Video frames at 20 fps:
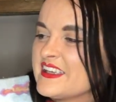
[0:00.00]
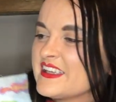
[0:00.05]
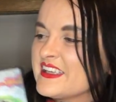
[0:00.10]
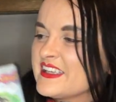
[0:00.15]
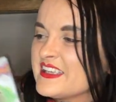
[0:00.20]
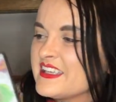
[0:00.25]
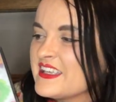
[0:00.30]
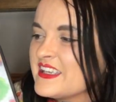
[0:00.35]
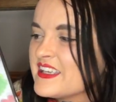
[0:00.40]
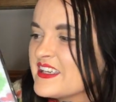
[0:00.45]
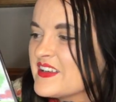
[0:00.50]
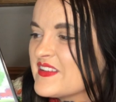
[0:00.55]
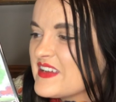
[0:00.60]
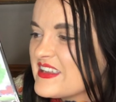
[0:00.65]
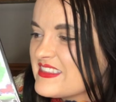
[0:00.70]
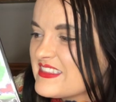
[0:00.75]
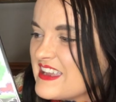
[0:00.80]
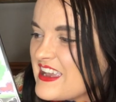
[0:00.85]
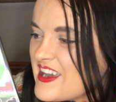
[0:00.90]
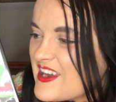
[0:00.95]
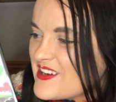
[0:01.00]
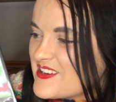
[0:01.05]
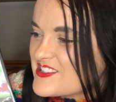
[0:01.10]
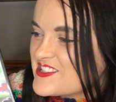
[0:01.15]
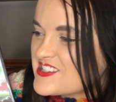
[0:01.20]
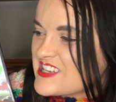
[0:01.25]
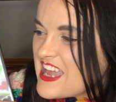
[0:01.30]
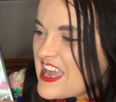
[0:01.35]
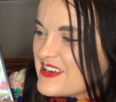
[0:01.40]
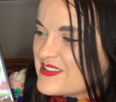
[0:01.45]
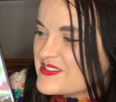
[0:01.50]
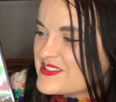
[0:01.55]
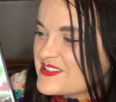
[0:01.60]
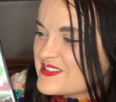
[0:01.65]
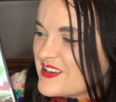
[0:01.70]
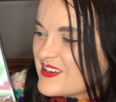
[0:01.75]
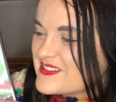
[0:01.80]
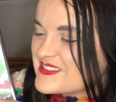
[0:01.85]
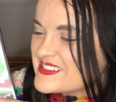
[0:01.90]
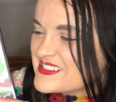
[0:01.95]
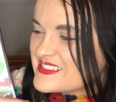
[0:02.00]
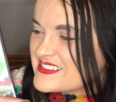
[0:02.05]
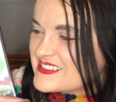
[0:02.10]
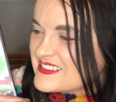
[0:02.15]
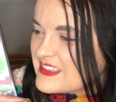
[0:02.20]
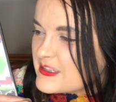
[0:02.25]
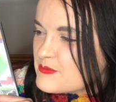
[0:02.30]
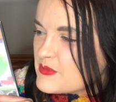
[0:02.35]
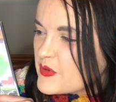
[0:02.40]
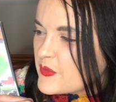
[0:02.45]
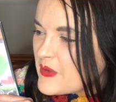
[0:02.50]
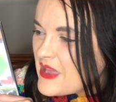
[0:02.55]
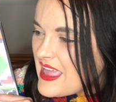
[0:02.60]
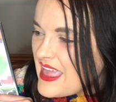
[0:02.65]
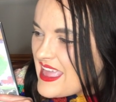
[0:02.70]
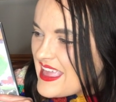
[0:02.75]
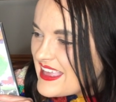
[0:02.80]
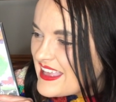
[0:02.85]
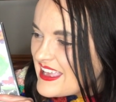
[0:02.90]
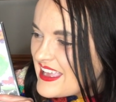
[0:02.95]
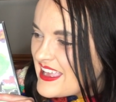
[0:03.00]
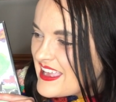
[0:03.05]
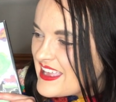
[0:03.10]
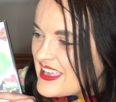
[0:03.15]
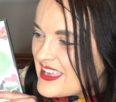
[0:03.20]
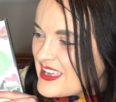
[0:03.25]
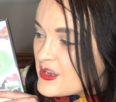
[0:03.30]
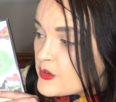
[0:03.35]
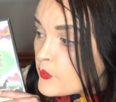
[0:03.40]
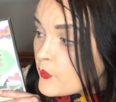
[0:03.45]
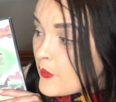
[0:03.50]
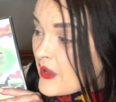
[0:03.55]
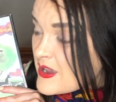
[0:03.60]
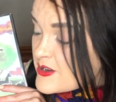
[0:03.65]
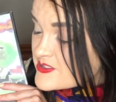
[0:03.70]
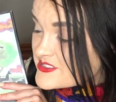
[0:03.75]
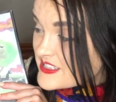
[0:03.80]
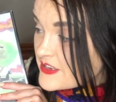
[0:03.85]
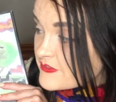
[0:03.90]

Here and there shadows start to slip away. Where's